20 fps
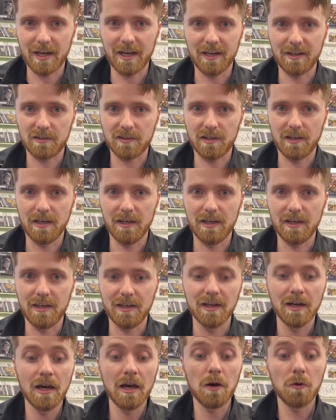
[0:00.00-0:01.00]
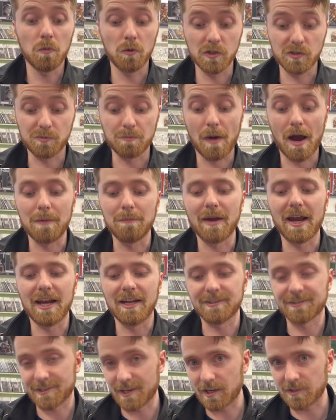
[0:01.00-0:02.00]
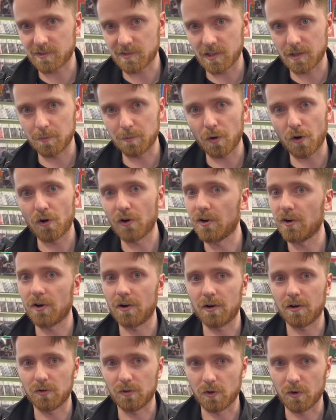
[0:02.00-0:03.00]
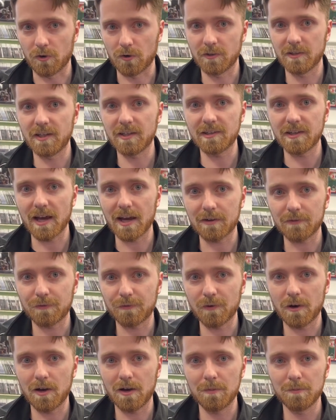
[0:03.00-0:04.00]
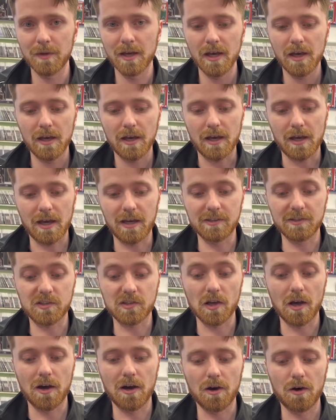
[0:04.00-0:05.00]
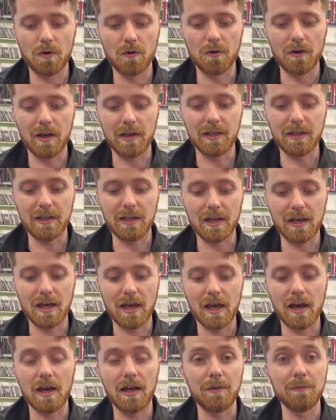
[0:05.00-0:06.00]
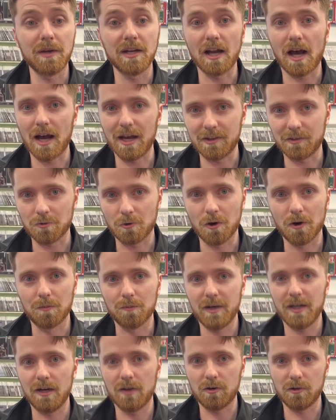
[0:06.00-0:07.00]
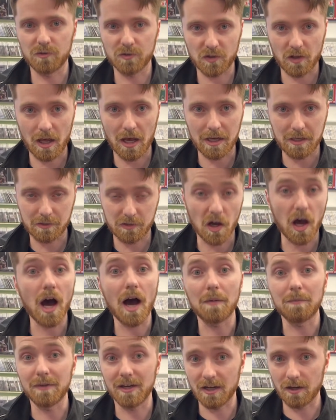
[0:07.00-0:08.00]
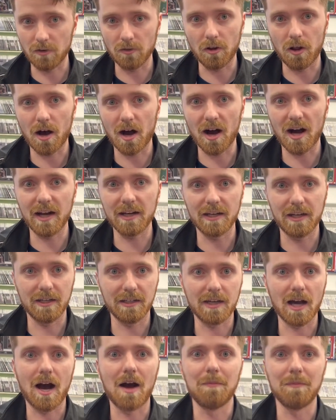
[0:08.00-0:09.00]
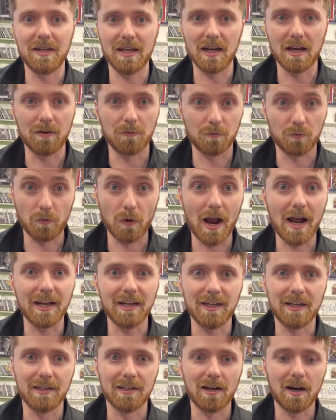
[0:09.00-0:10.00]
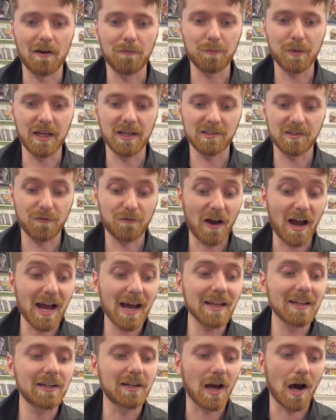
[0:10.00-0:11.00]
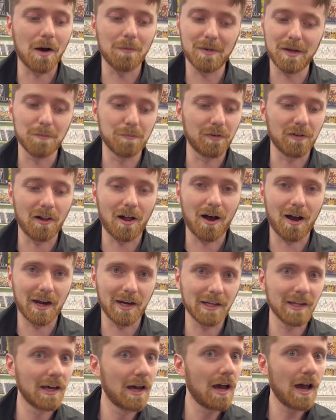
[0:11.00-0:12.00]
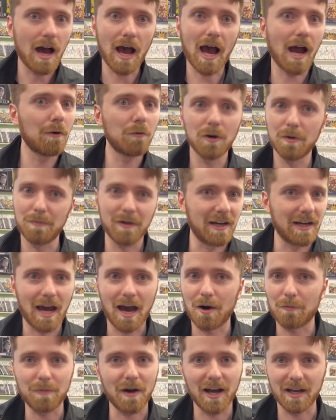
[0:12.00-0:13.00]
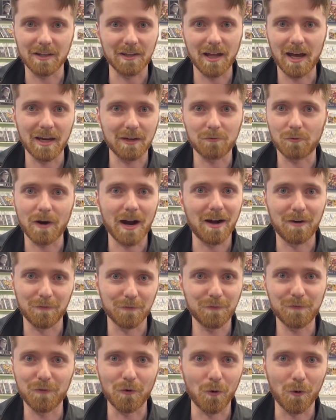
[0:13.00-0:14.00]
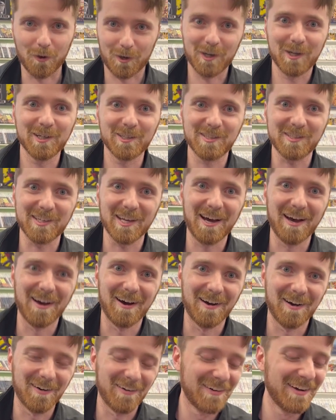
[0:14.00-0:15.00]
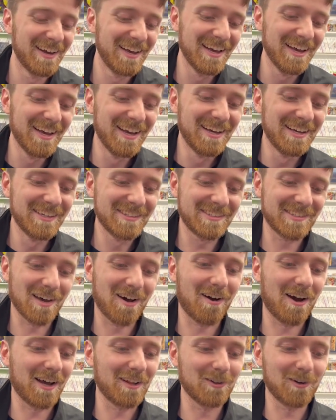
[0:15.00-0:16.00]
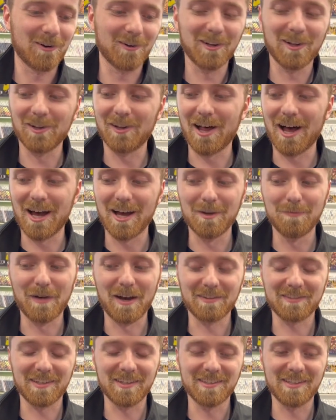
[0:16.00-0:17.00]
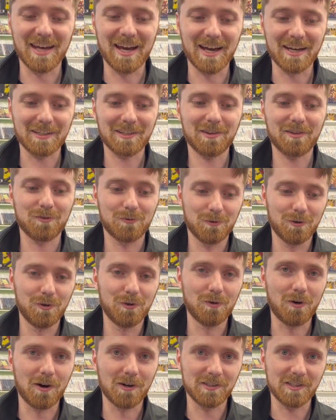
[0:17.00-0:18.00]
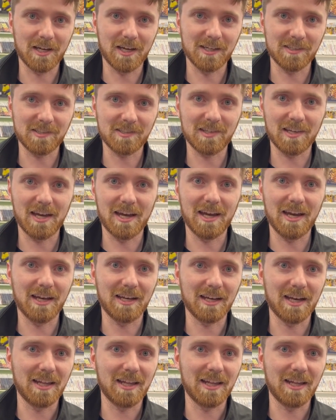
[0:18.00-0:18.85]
Anthony was my main testing partner I learned the deck from. And so him and I through our mirrors like taught me a lot and got me ready enough, because if I had to come in blind, I would have been out by like round 4. So I learned a lot about the deck through our testing.